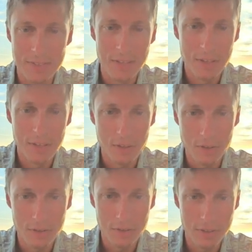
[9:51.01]

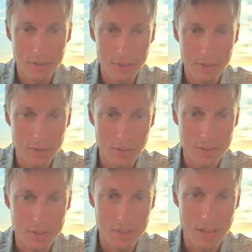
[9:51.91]
Currently, there's just an
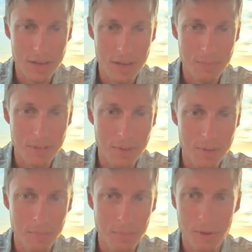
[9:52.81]
npm
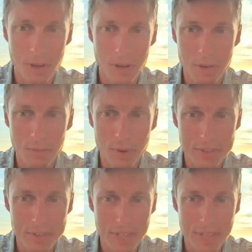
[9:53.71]
run test.